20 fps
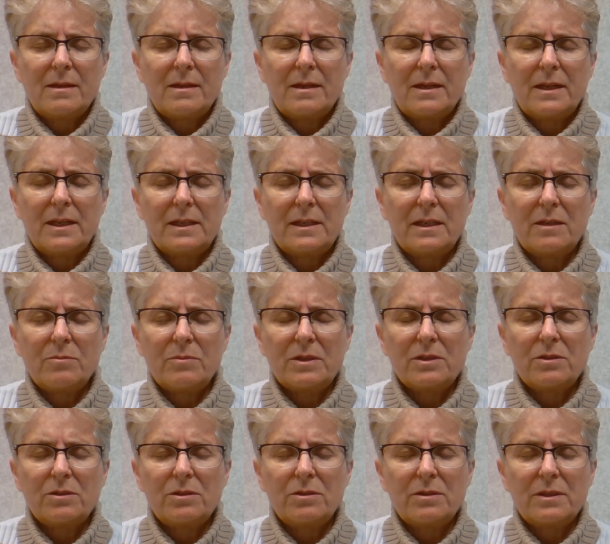And again, when
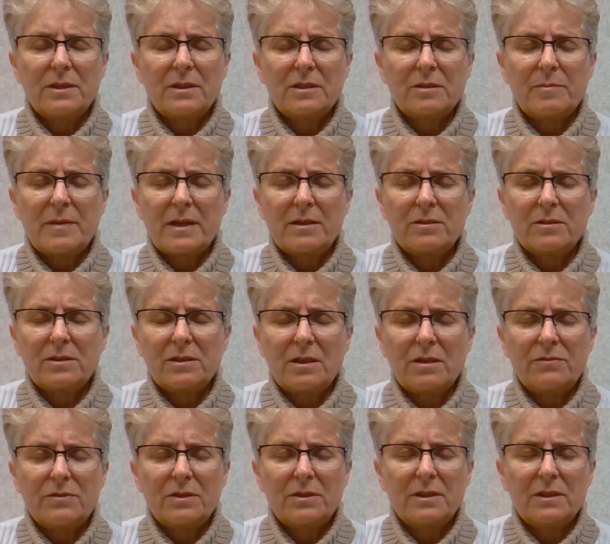you're doing this by
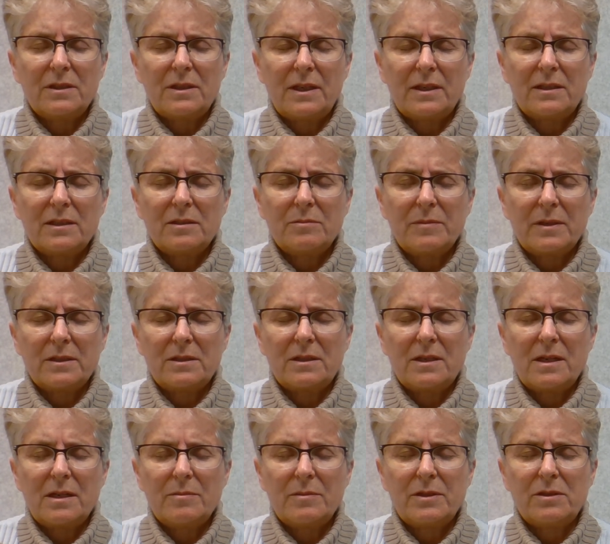yourself, you can take as much
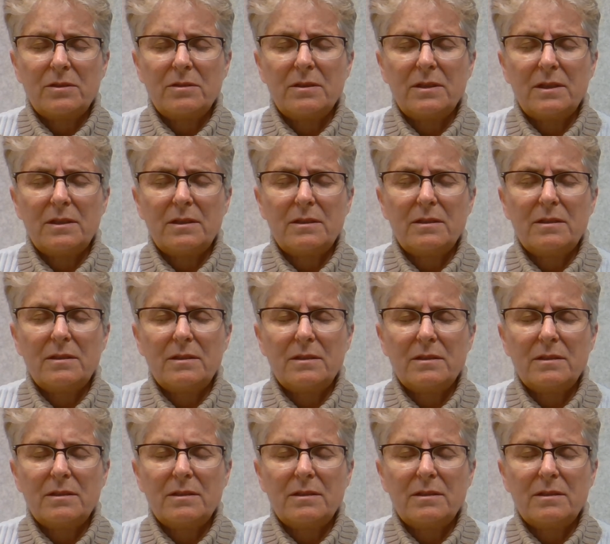time as you need.